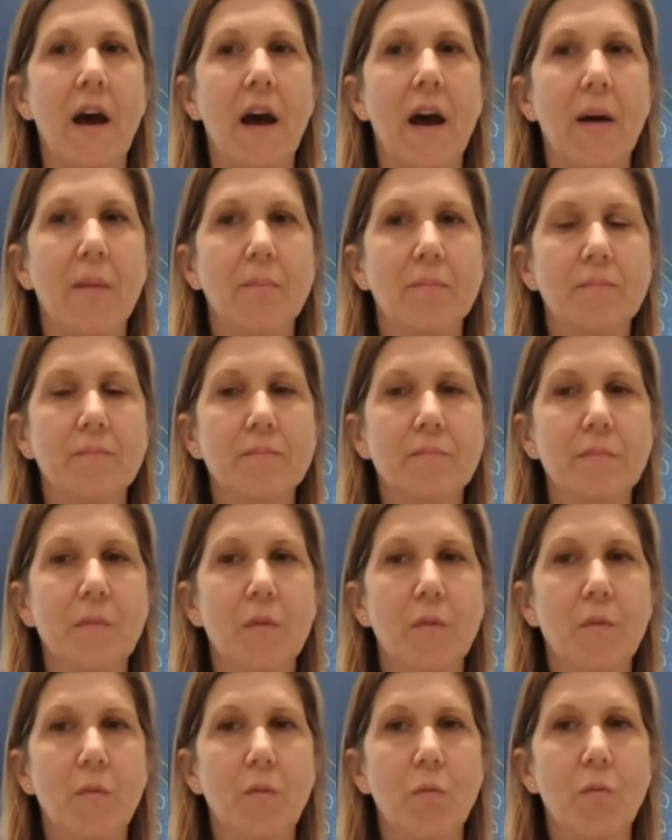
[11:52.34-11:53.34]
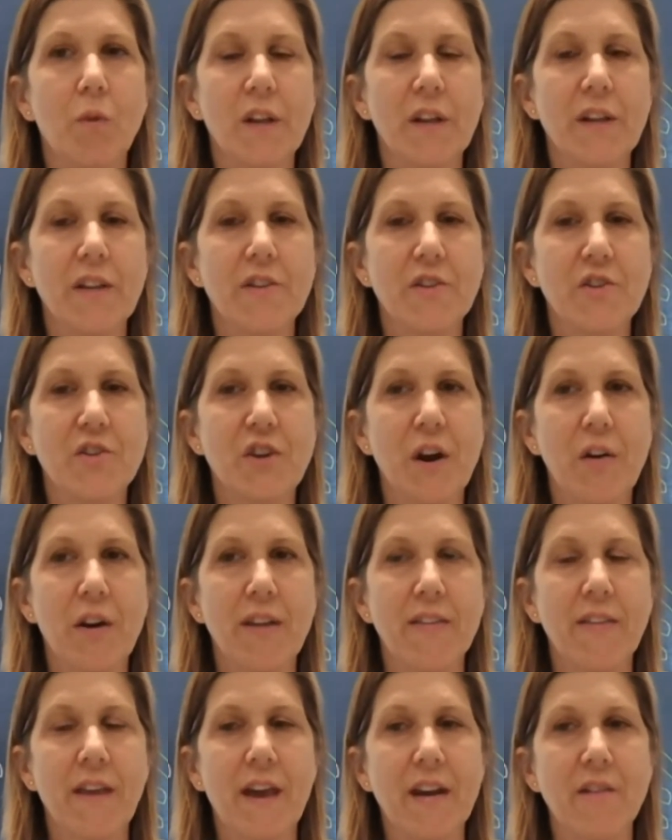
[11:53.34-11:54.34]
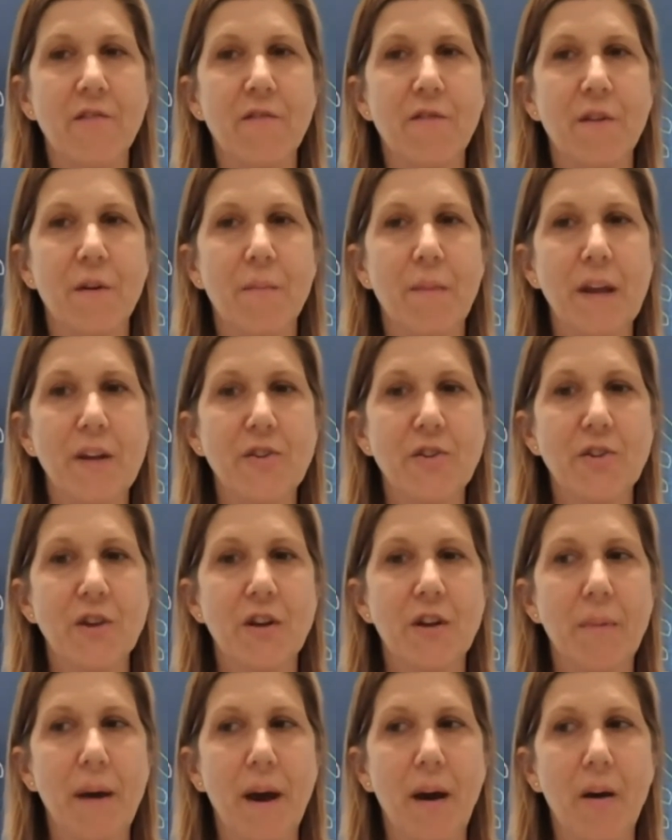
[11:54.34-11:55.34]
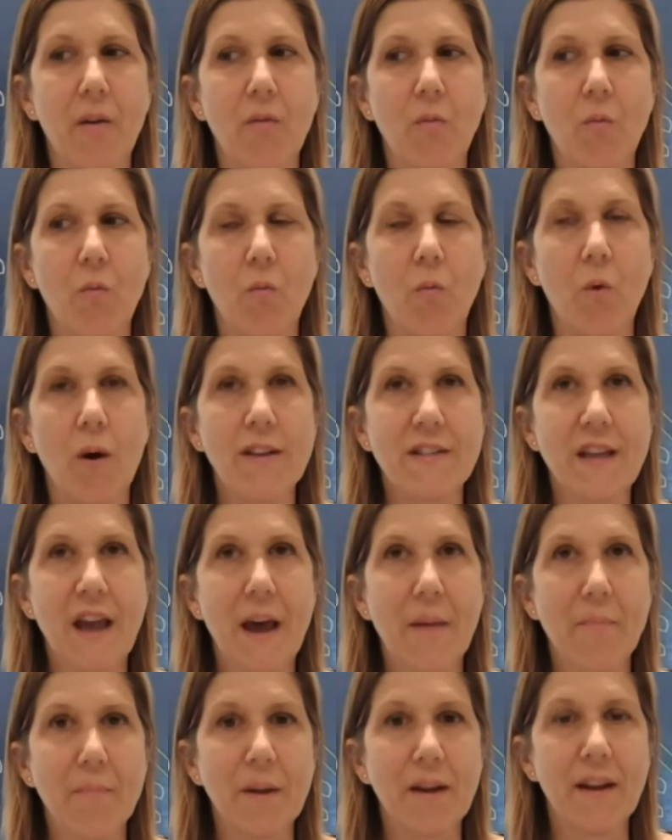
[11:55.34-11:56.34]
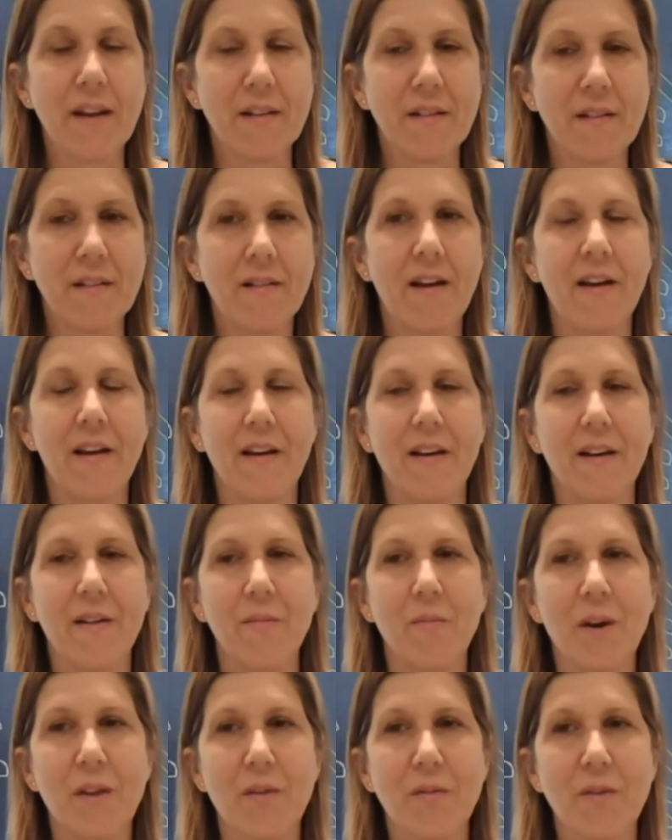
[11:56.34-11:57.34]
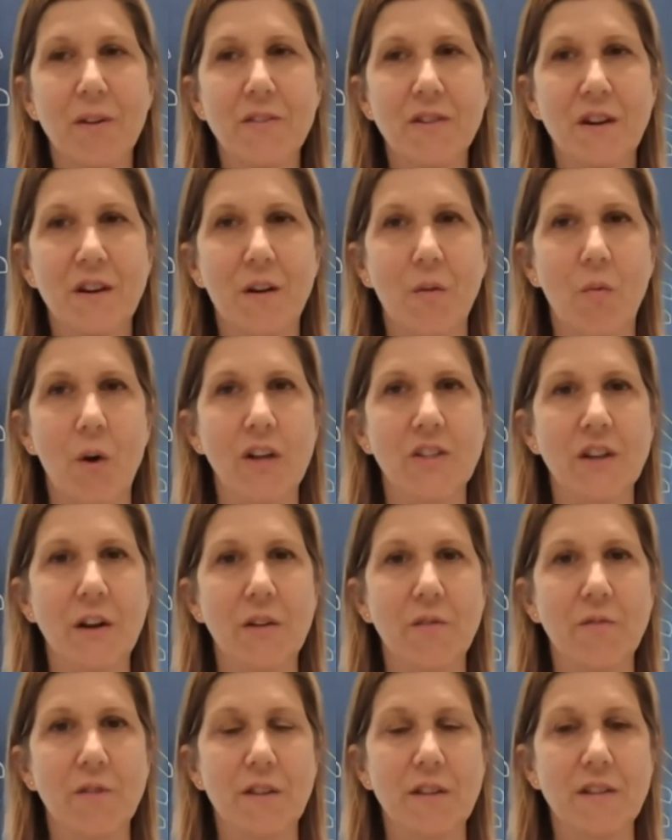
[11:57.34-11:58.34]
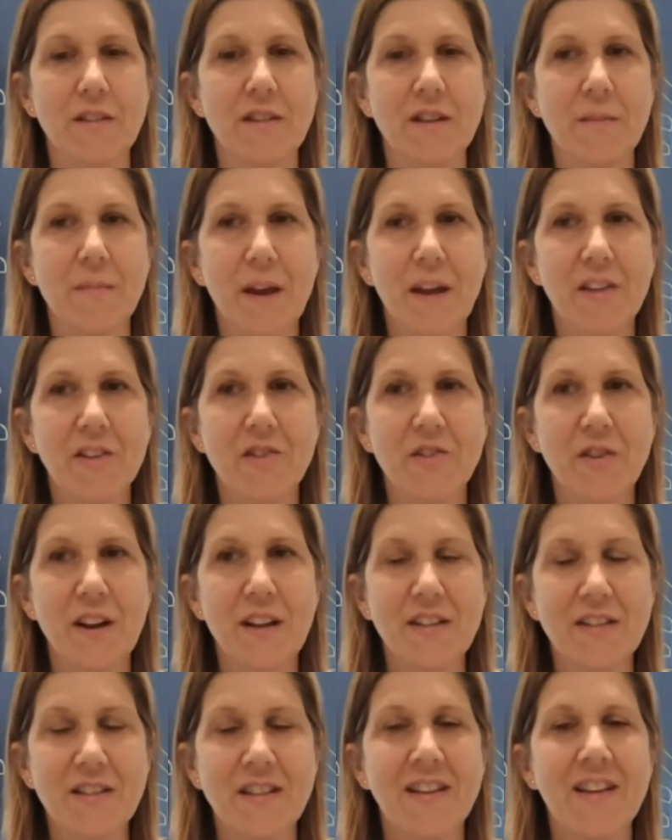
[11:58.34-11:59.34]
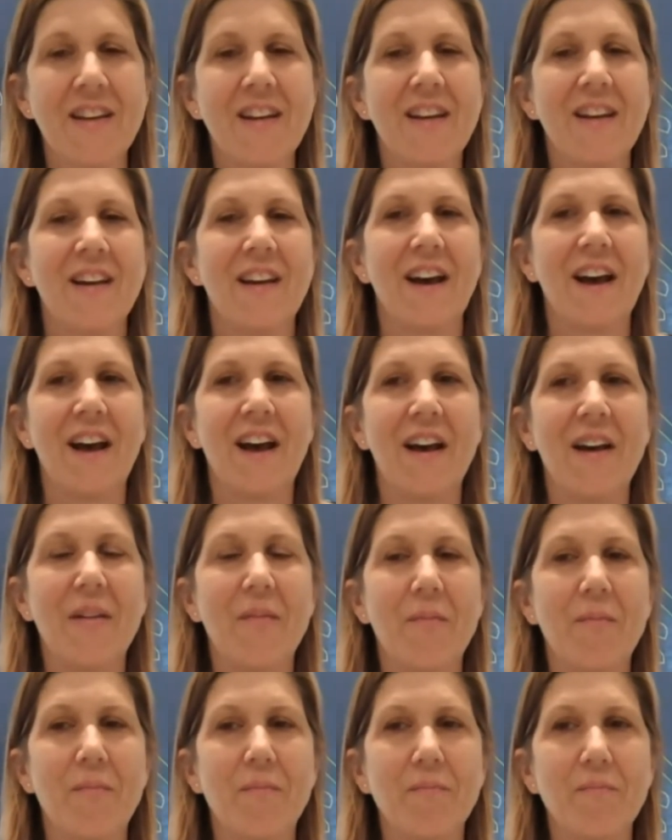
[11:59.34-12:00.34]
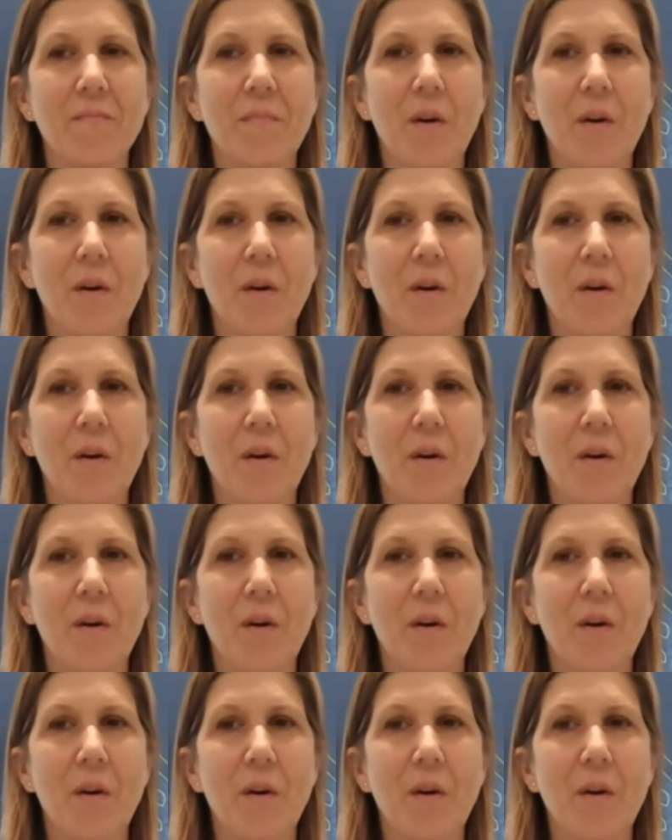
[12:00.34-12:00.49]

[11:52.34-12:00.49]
um, really sharing that information about what's happening, um, whether it's, you know, watch out for this email address, um,